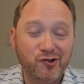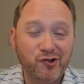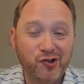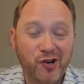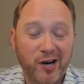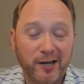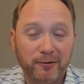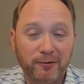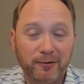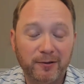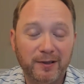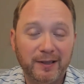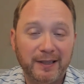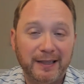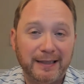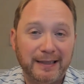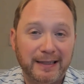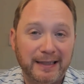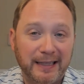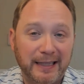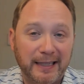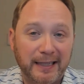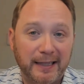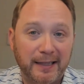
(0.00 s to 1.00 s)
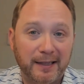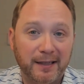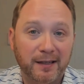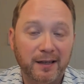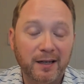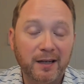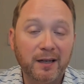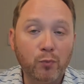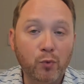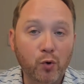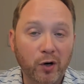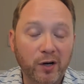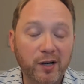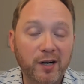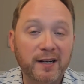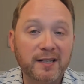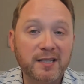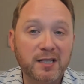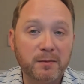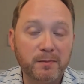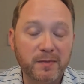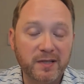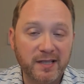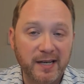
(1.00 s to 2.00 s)
generally need more
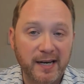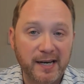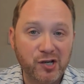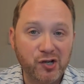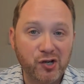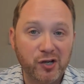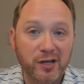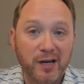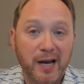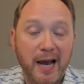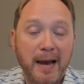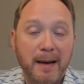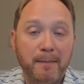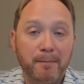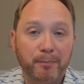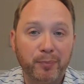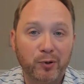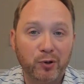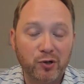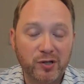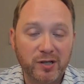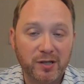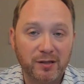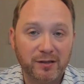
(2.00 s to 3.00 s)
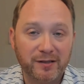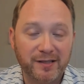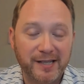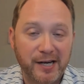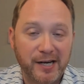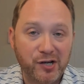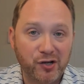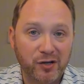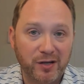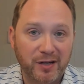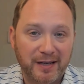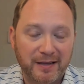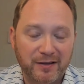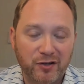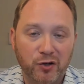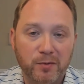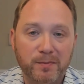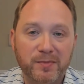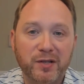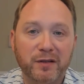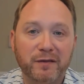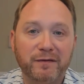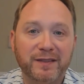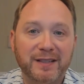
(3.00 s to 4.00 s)
customization and personalization in
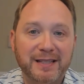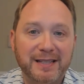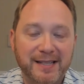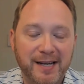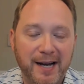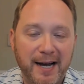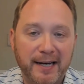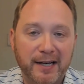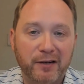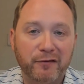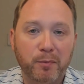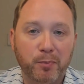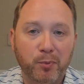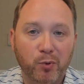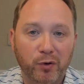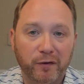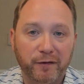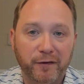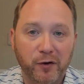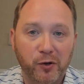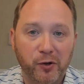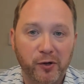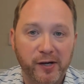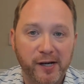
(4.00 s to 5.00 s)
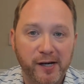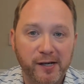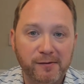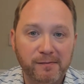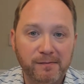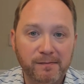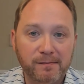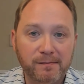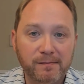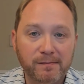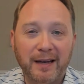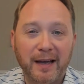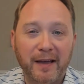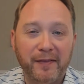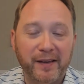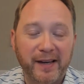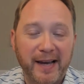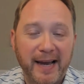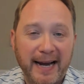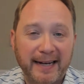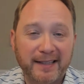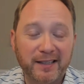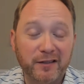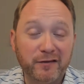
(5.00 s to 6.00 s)
terms of design of a portfolio. And the
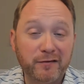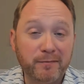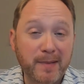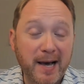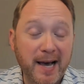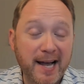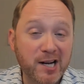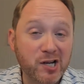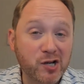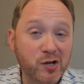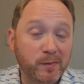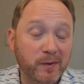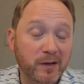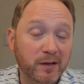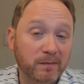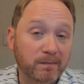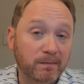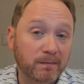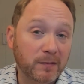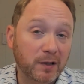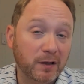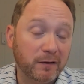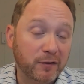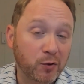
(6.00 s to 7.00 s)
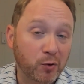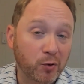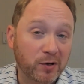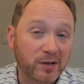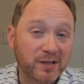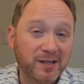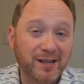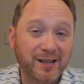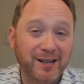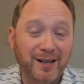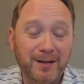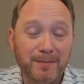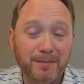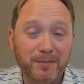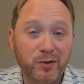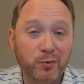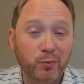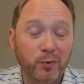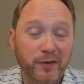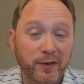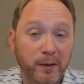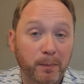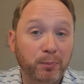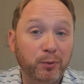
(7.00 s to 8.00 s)
active management, of course, comes
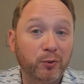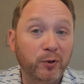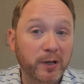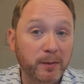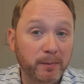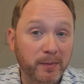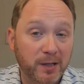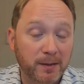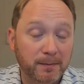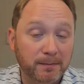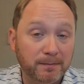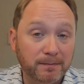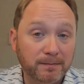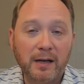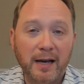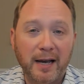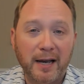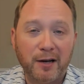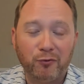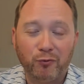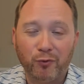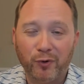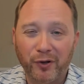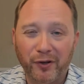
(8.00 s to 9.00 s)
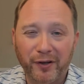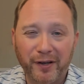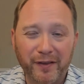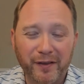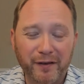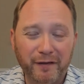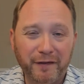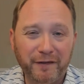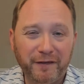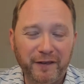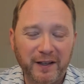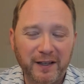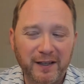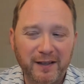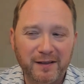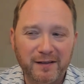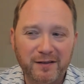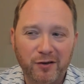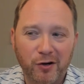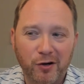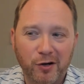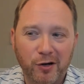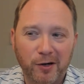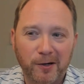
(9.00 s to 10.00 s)
with a premium. And really, the
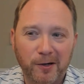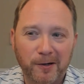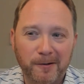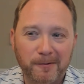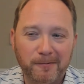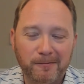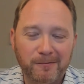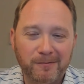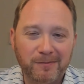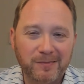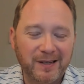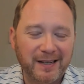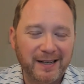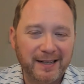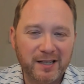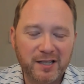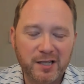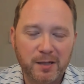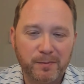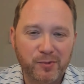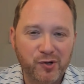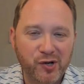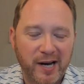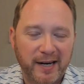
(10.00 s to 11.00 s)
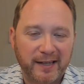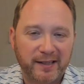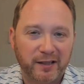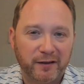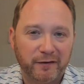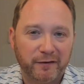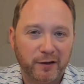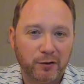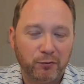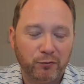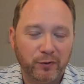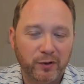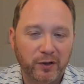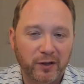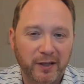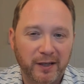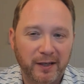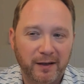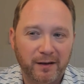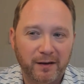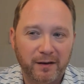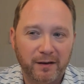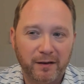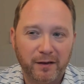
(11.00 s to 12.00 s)
fees are kind of subjective.
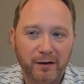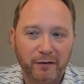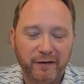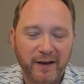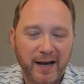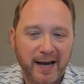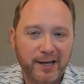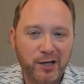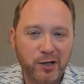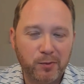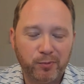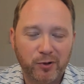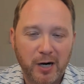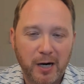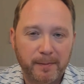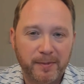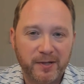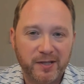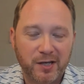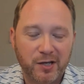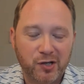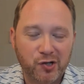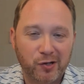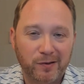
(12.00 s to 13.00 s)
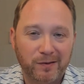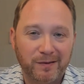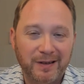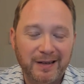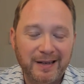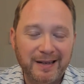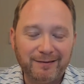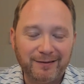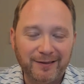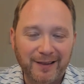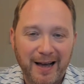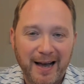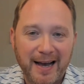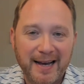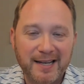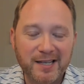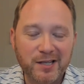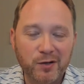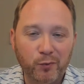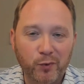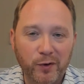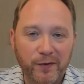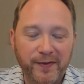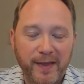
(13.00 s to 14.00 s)
The value proposition lies
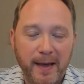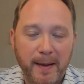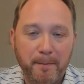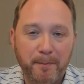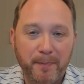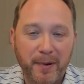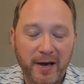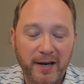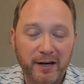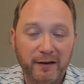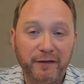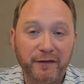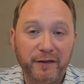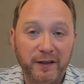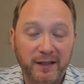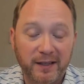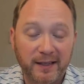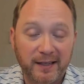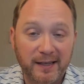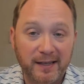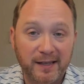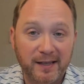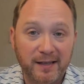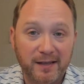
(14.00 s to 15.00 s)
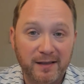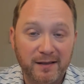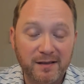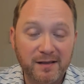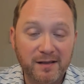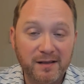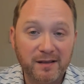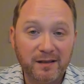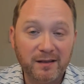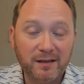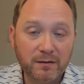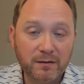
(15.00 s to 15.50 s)
in what that benefit is